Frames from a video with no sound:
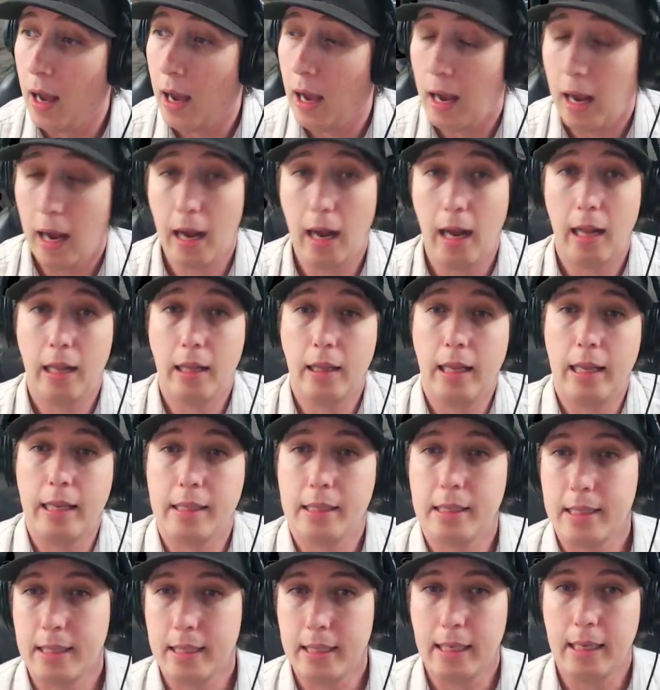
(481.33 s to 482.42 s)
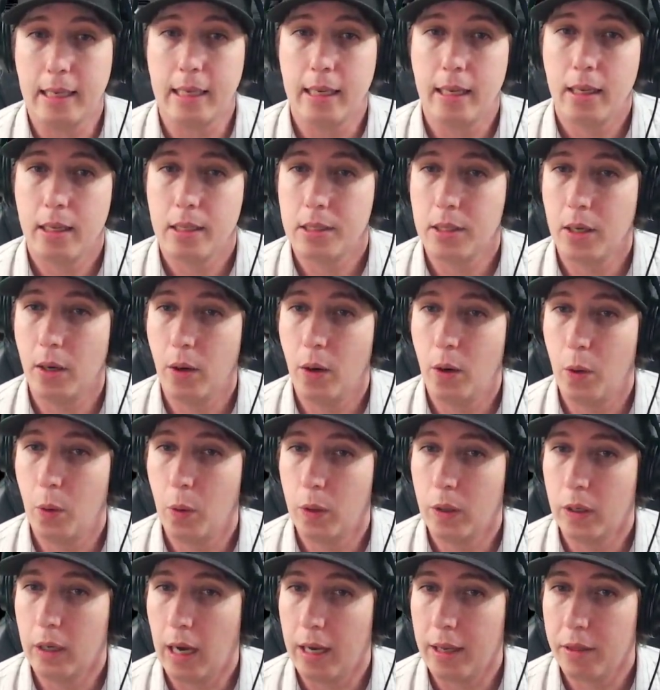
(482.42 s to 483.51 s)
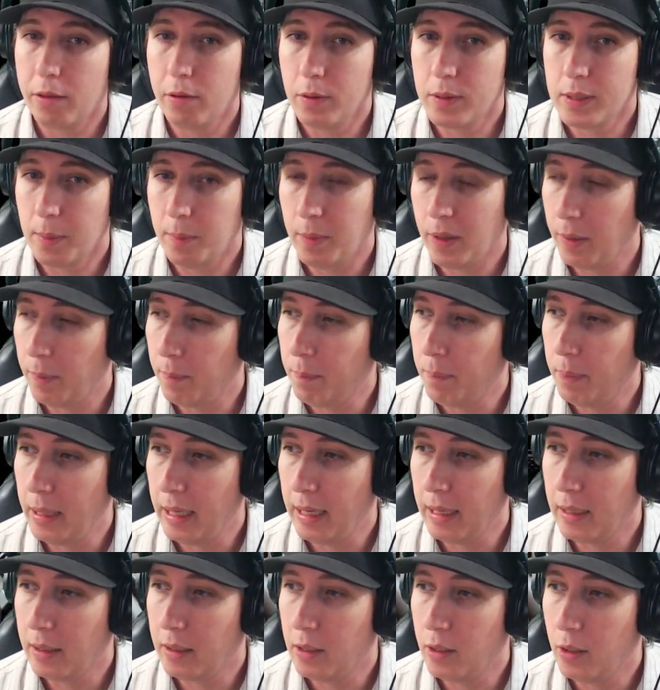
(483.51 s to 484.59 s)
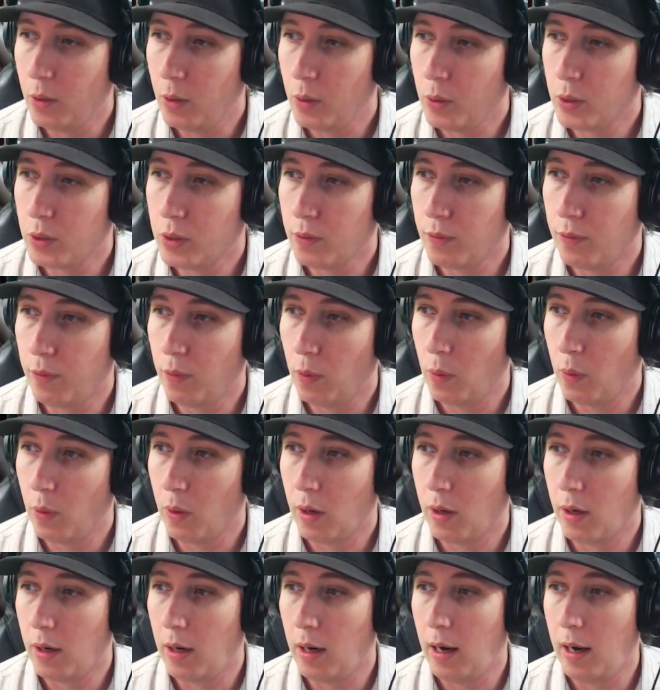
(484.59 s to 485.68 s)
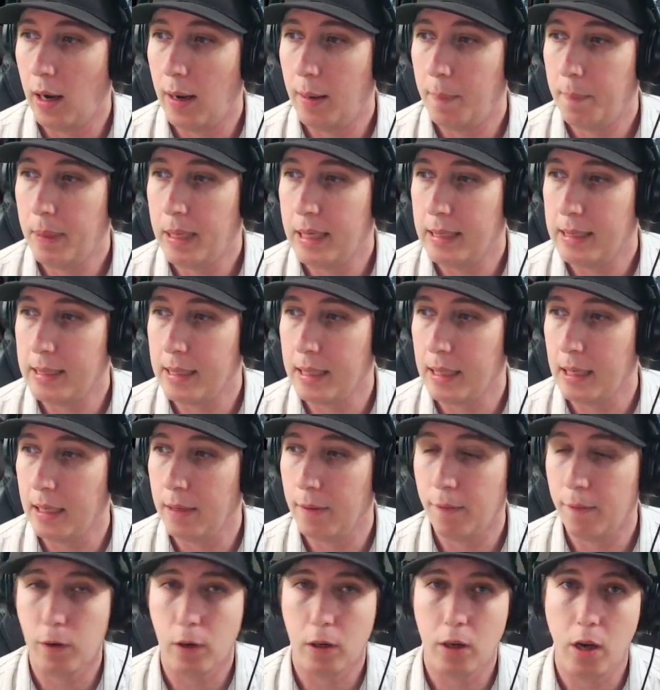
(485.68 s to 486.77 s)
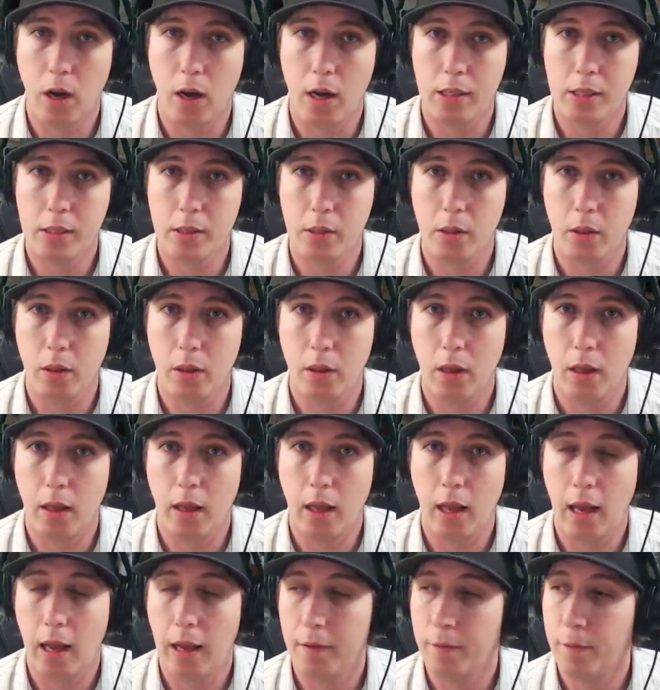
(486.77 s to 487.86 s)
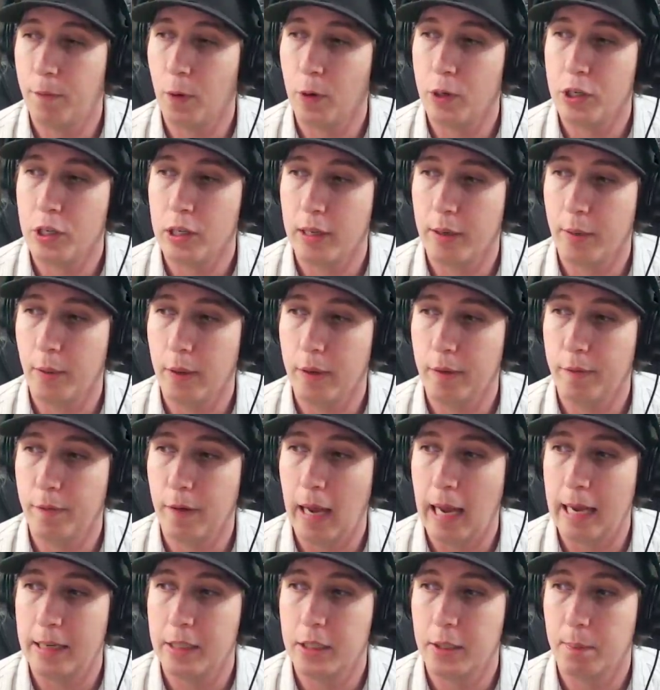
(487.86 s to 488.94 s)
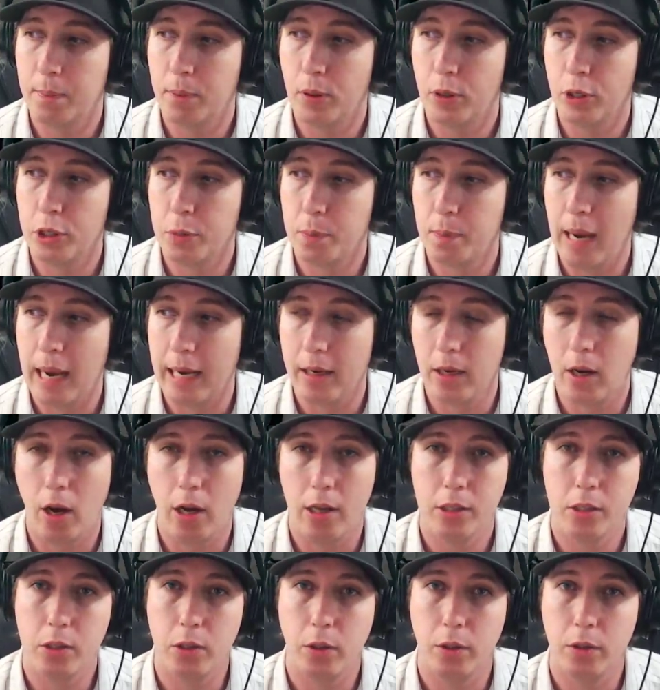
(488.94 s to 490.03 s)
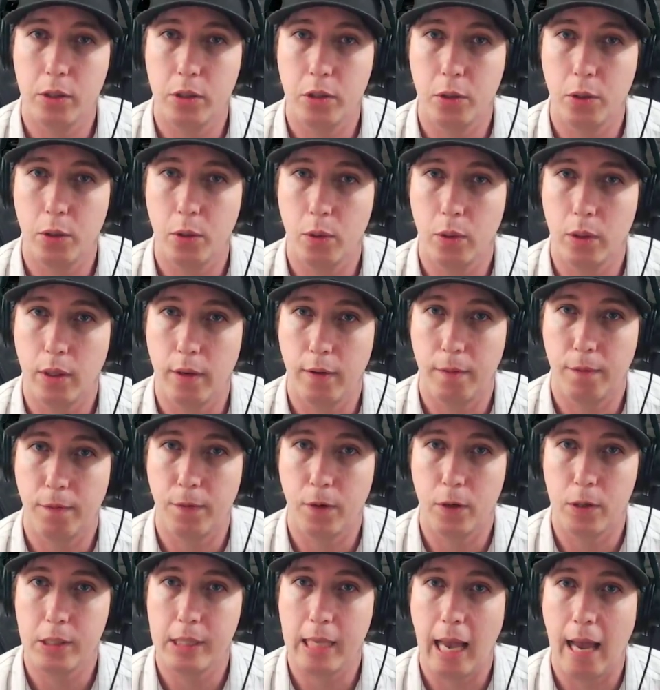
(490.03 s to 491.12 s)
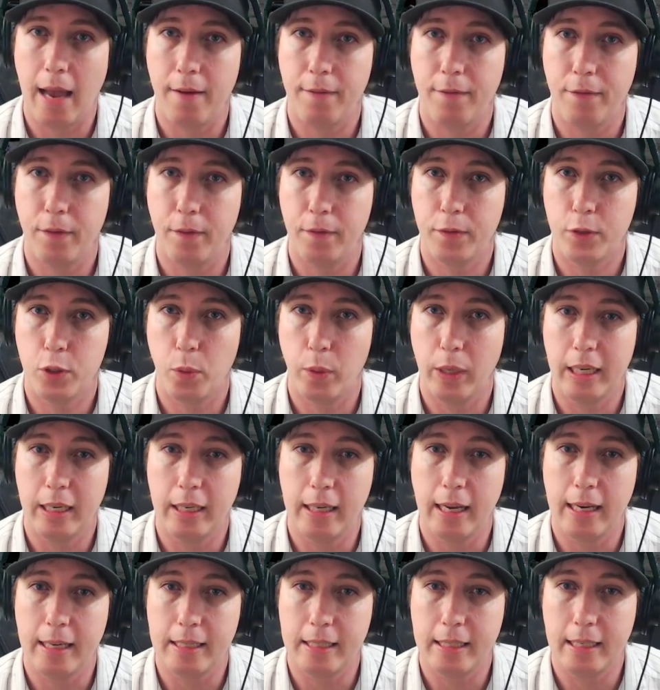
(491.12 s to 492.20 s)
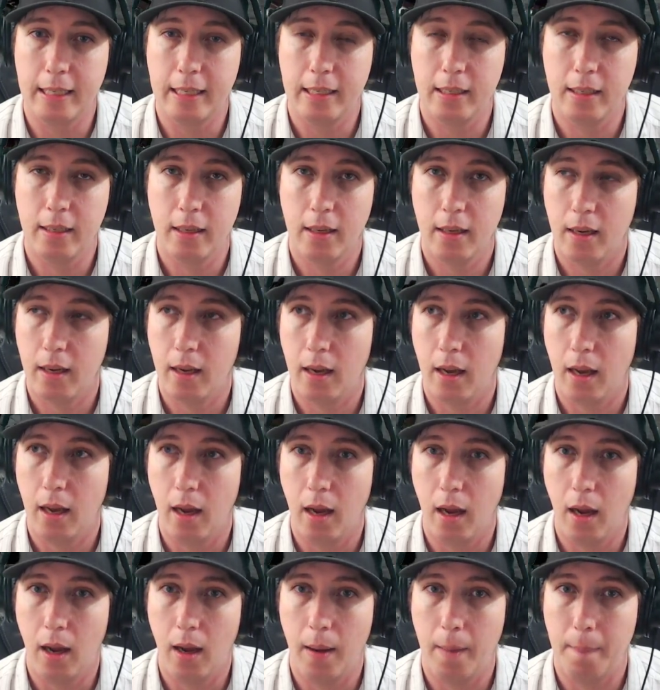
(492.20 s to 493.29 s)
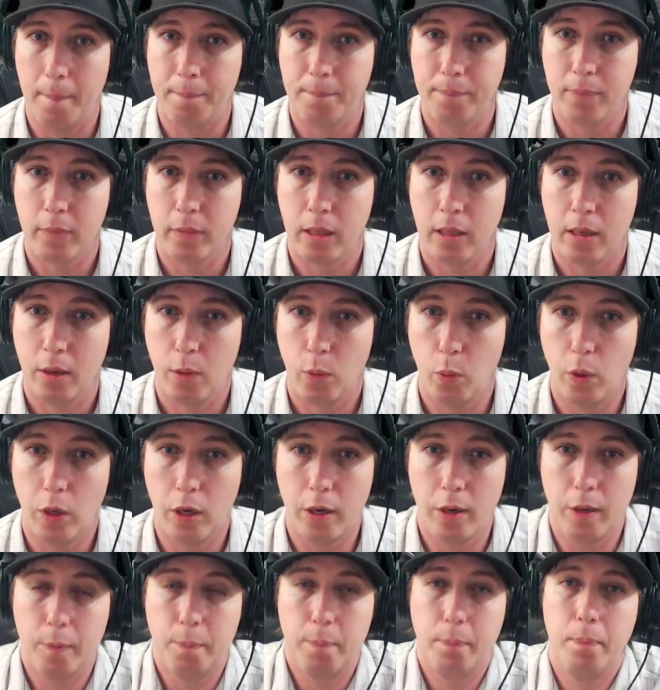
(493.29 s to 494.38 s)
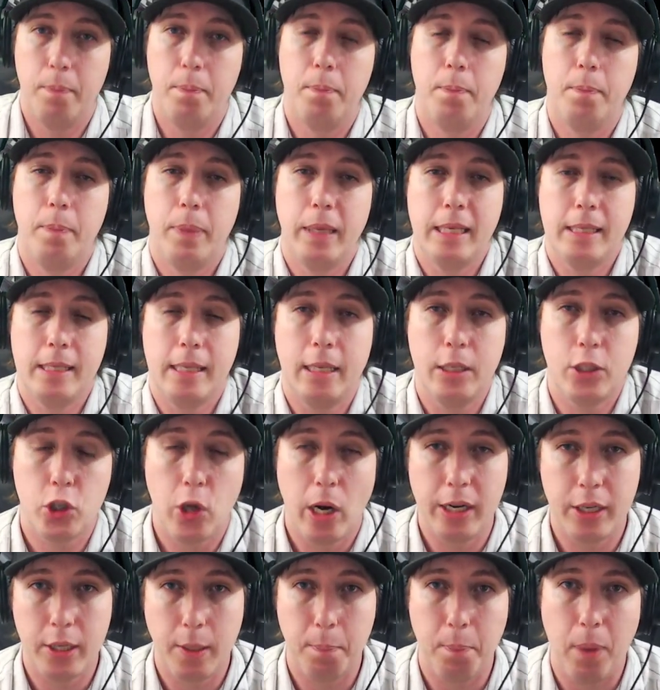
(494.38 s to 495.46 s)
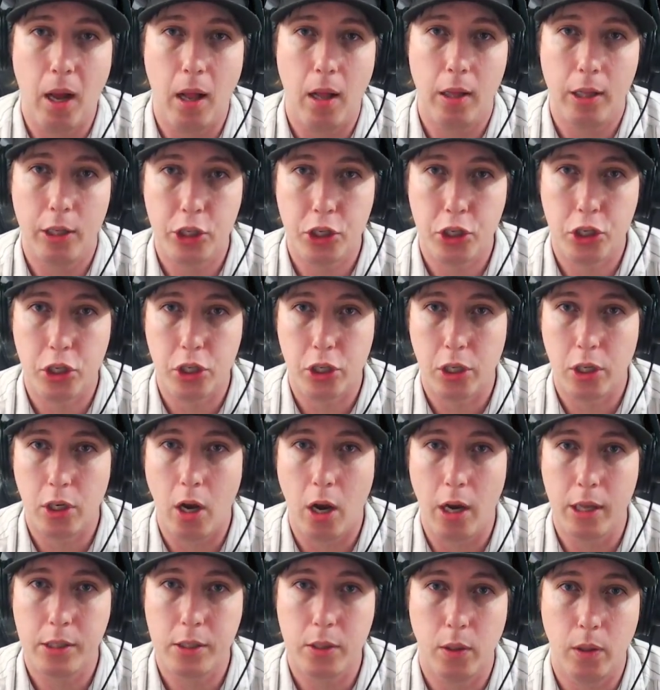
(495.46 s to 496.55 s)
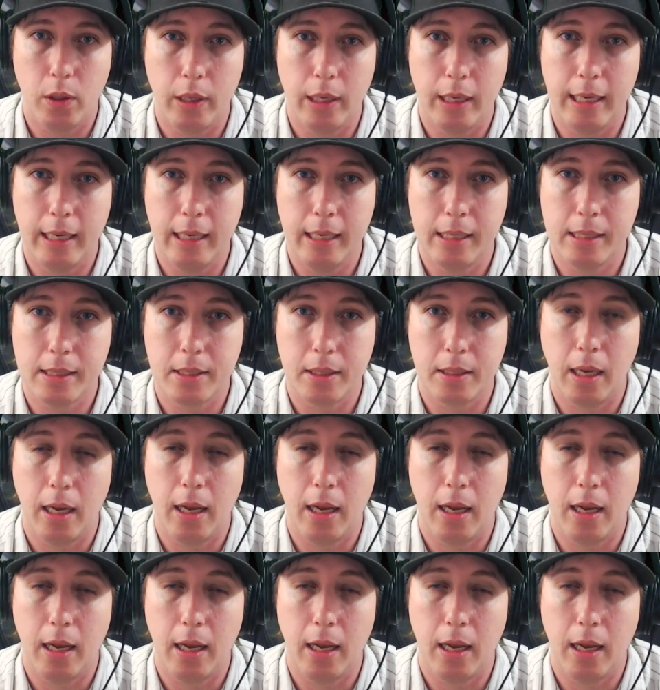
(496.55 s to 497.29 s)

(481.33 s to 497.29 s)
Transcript: Let's see. So got through some of the big news for PC. console, unfortunately, we've had to push back console to the first half of 2019. We're busy trying to polish console as